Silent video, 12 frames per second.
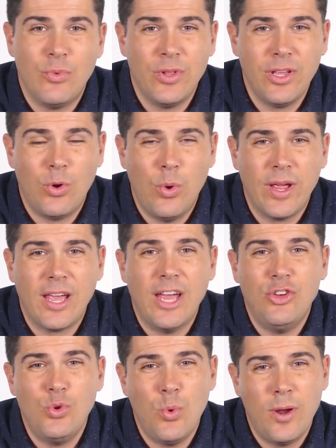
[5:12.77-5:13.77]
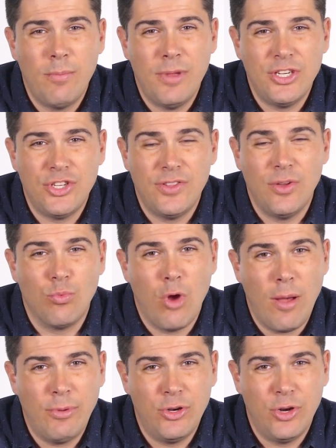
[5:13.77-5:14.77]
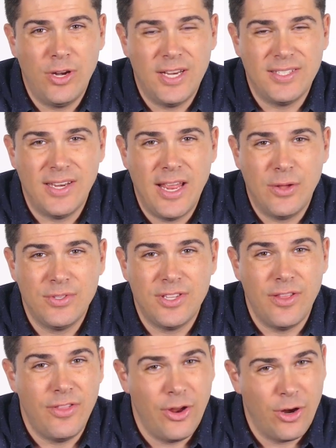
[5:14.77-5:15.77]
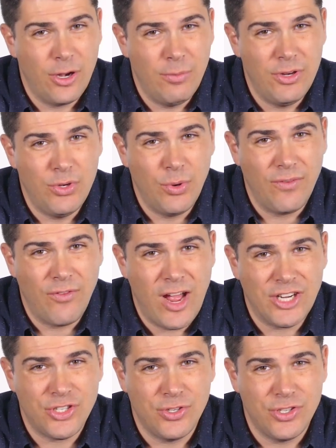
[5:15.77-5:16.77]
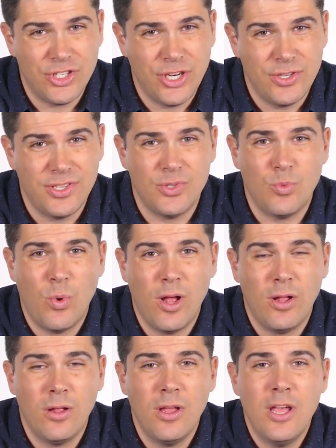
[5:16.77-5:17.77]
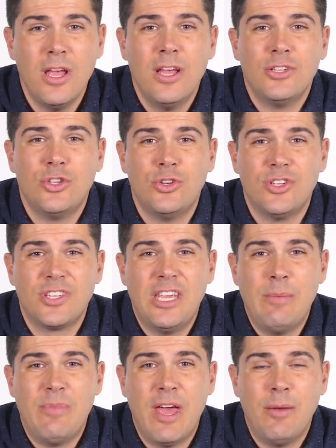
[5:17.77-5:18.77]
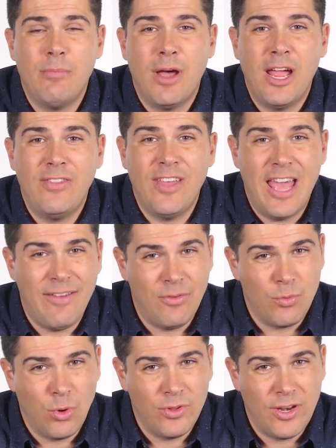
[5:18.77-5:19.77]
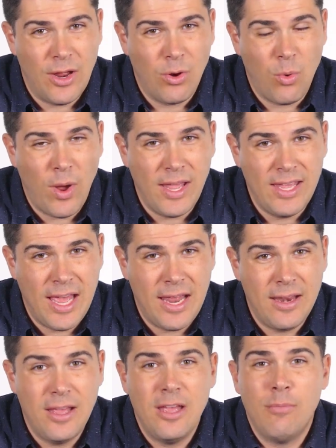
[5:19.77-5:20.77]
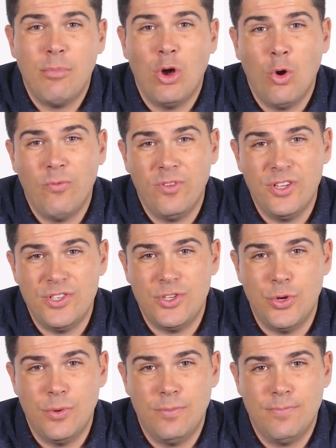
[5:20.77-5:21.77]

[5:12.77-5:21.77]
really quick, I do want to mention that Robinhood has announced that they're going to be doing fractional shares as well. So just keep that in mind. They haven't rolled it out quite yet, but hopefully soon.